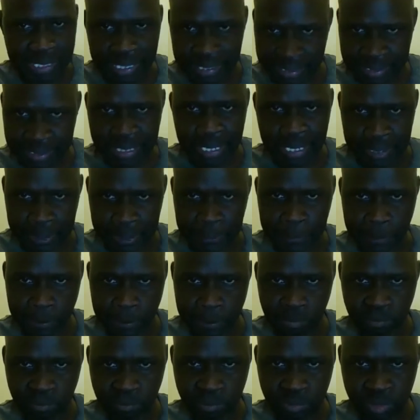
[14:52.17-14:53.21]
what he has done.
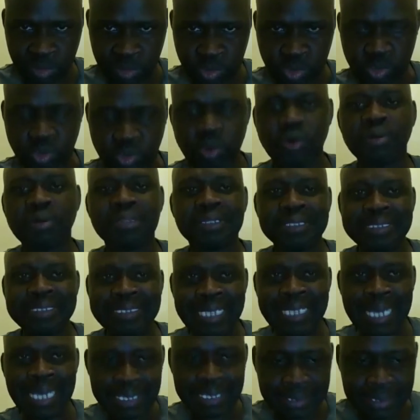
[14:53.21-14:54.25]
So
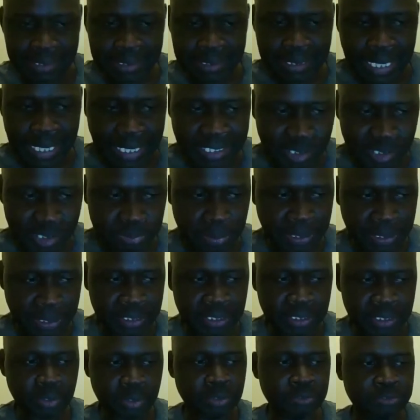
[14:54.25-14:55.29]
that
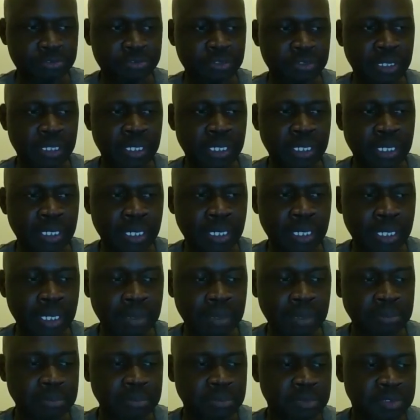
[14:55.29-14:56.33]
aspect of
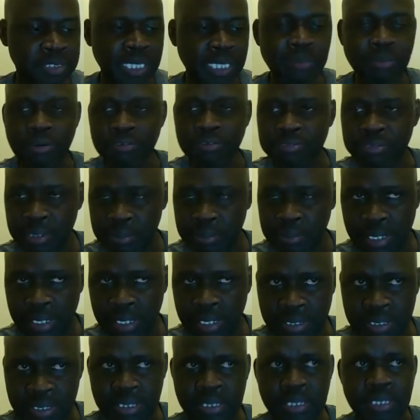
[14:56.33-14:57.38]
some of
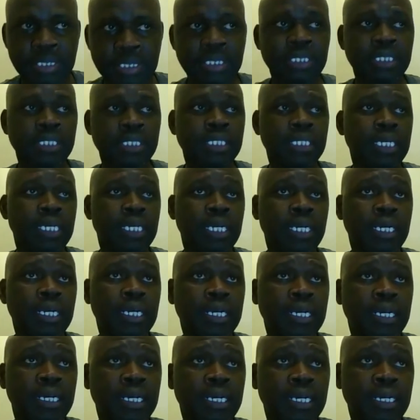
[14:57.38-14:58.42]
Kibe's
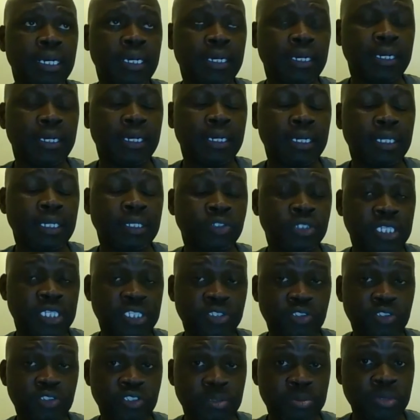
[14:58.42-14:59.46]

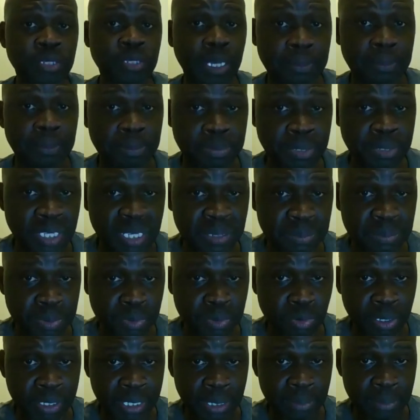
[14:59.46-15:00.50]
sessions. We are being
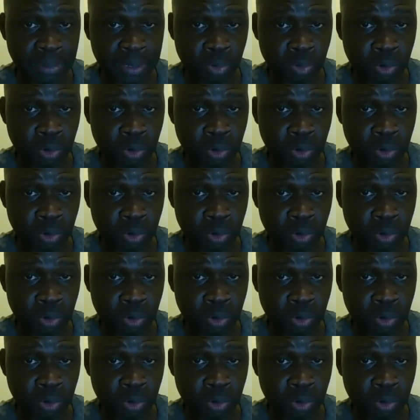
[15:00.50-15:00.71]
pure